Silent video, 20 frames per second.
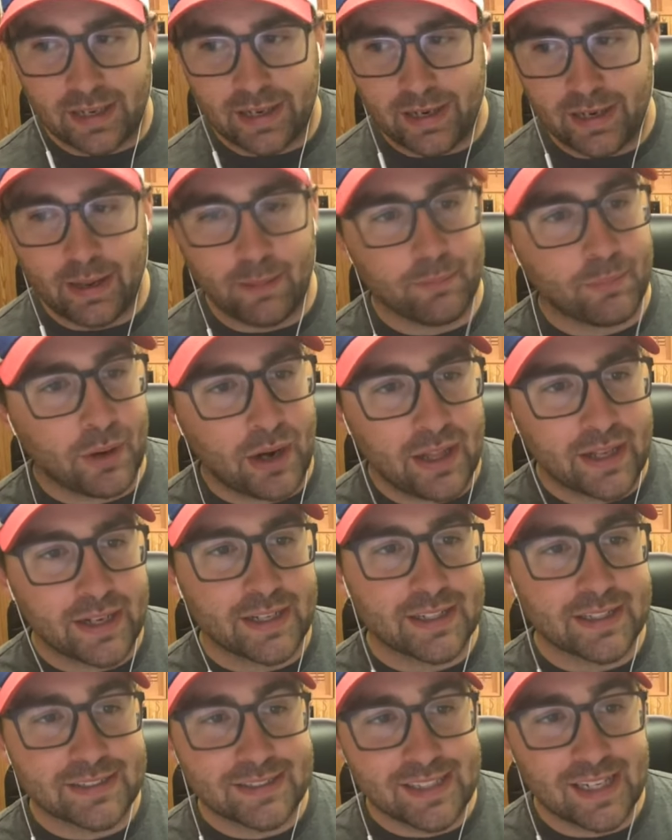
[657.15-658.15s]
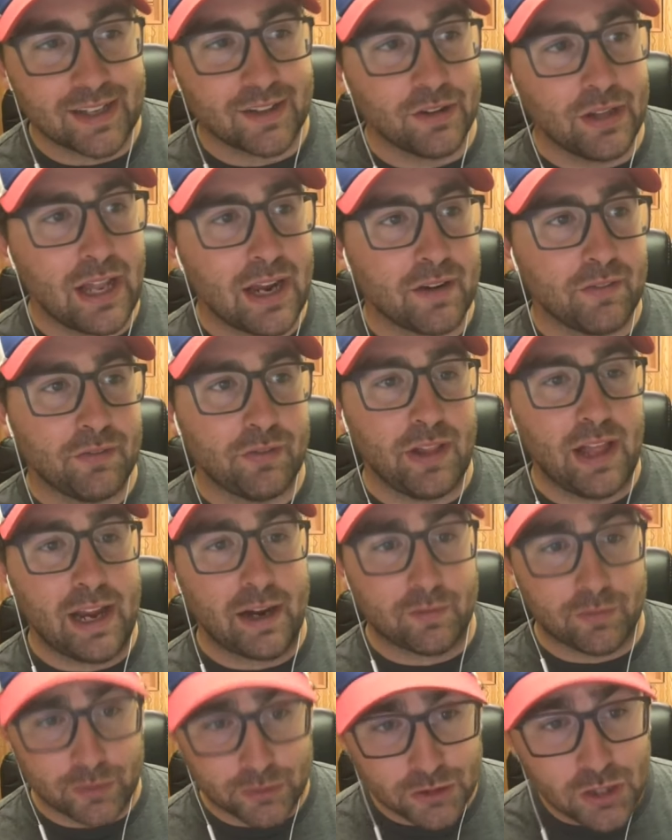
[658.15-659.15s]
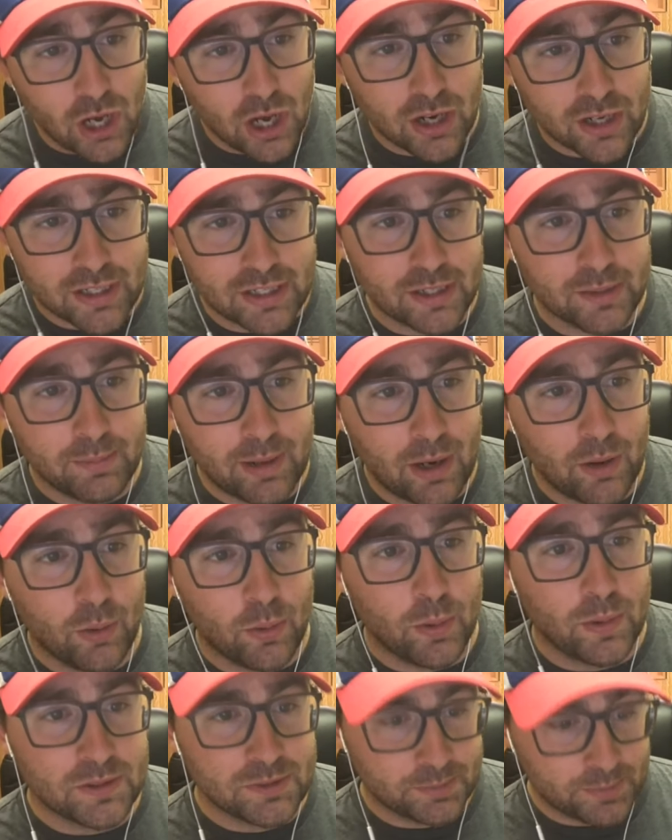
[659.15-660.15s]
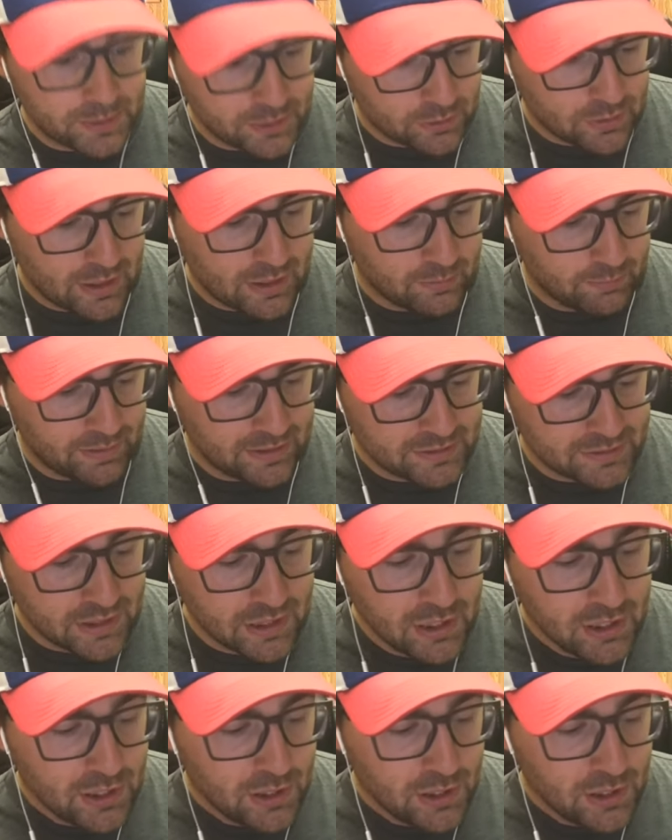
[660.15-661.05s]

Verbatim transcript: and I'm probably going to take a lot of flack for talking about OSP crankbaits,